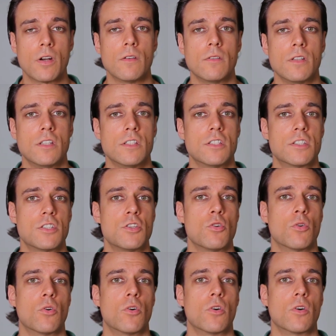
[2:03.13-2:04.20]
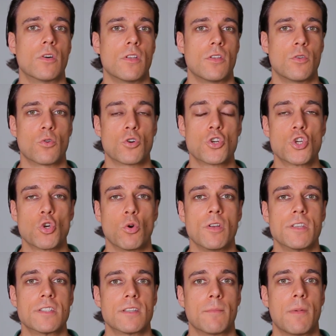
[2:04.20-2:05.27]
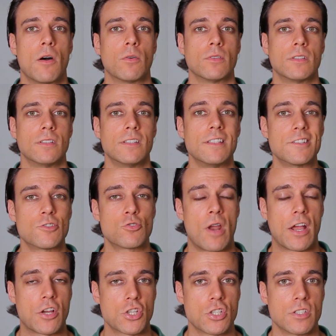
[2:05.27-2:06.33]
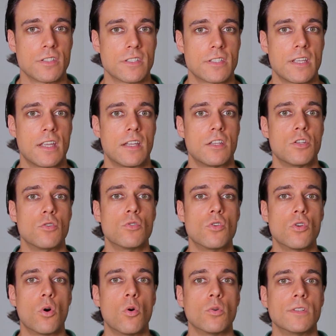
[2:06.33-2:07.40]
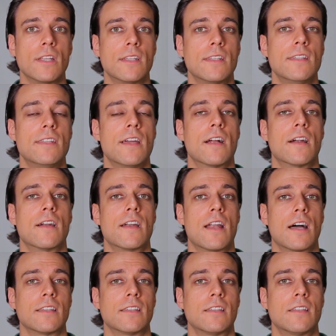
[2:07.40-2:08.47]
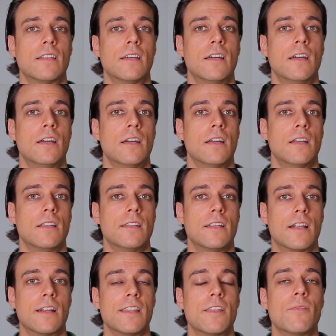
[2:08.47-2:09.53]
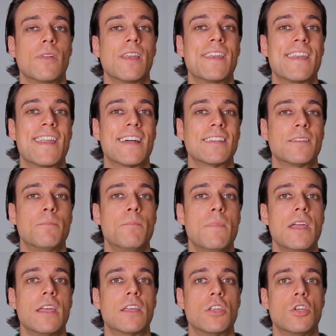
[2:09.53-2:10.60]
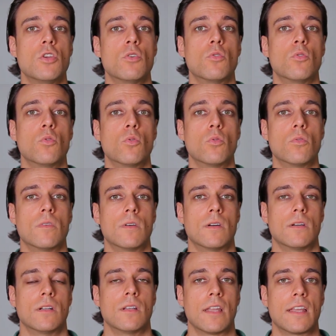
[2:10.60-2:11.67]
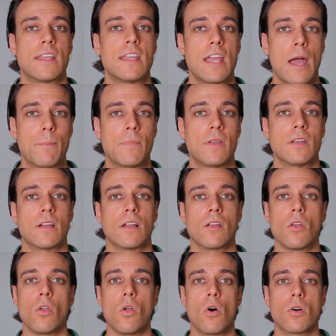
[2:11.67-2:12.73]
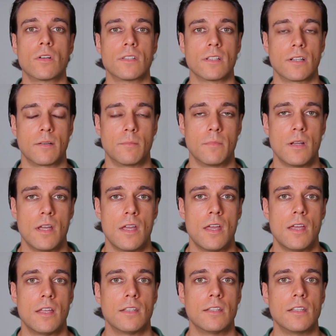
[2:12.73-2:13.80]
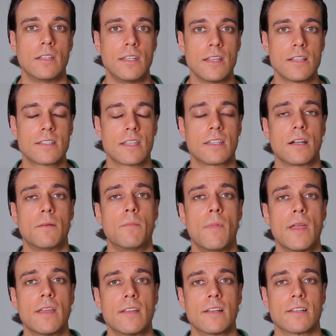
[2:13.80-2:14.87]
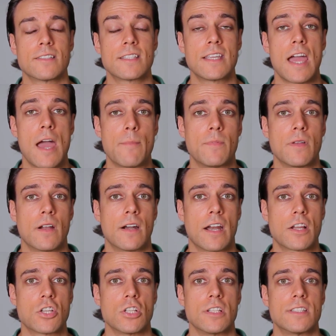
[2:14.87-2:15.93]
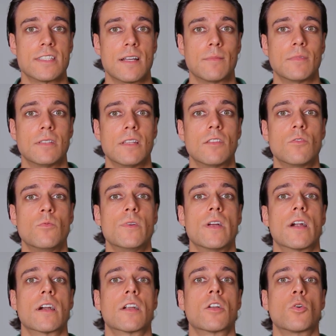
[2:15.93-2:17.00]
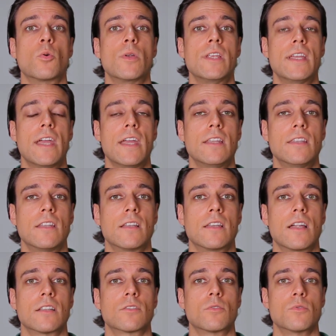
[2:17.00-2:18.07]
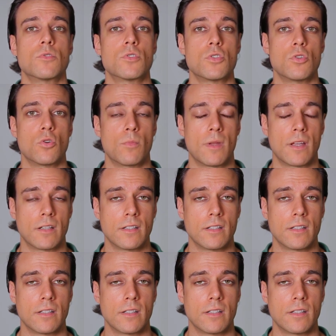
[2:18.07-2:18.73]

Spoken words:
is your choice about distractions, and you know that they are not they will not make you like happy in a long term. The things that are making us happy are actually something that we are creating, not consuming.